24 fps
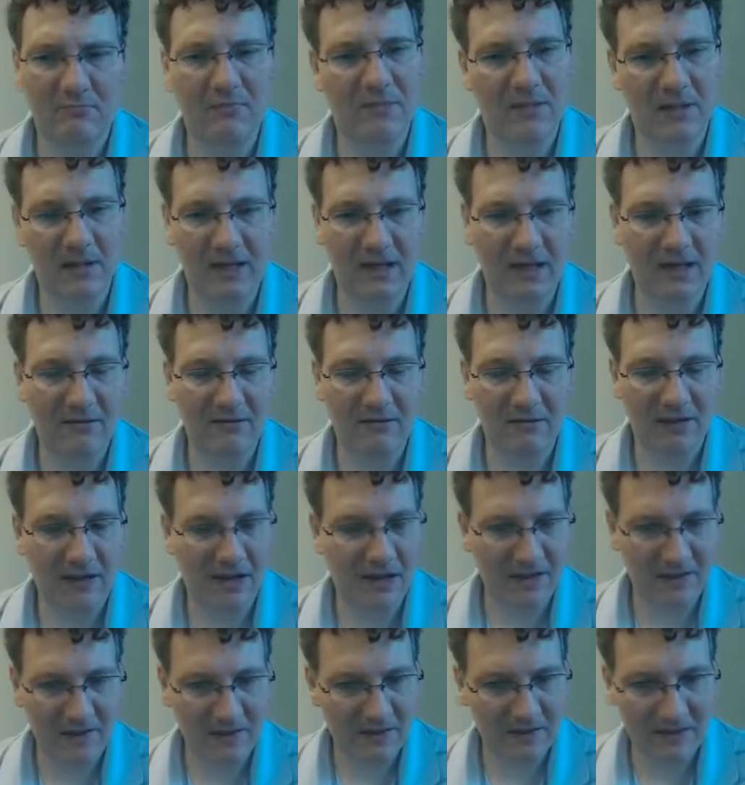Again, I
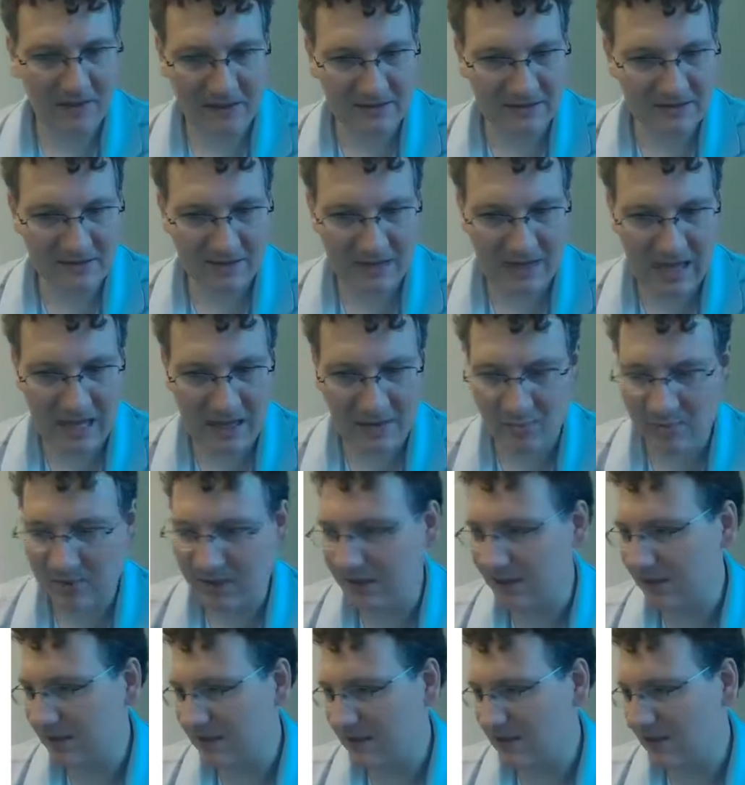think that's
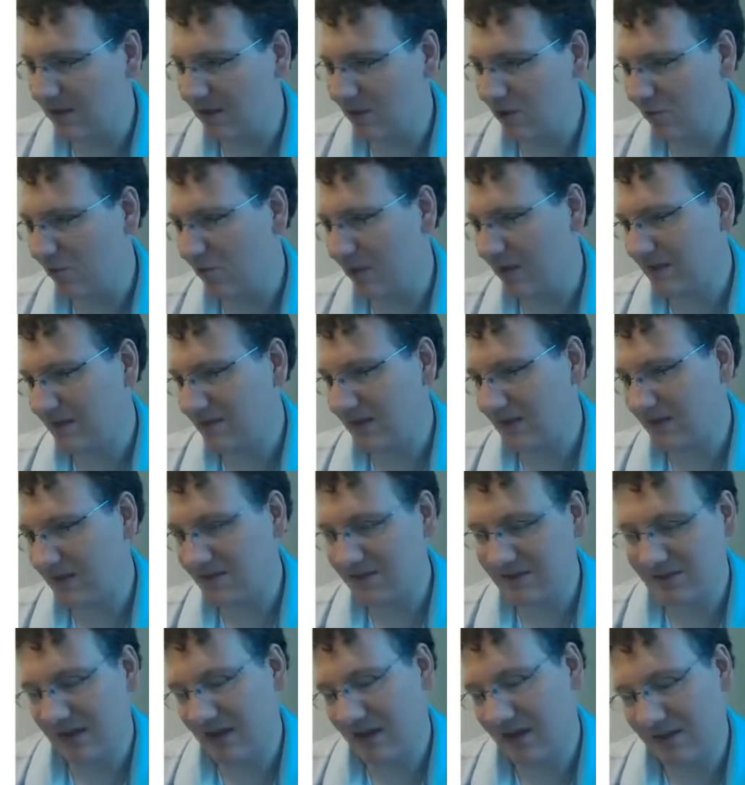kp is
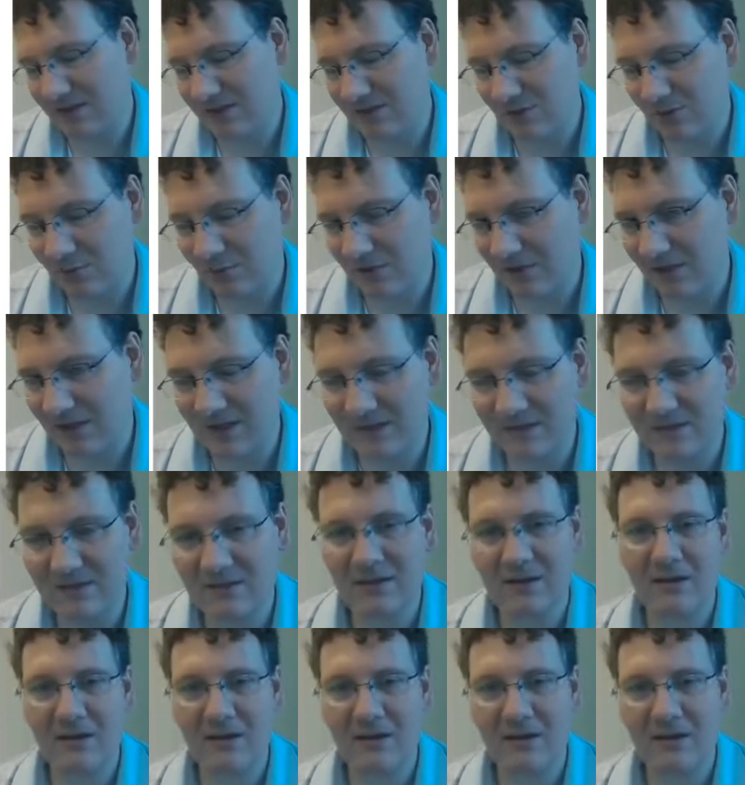kilopascals. I assume it is.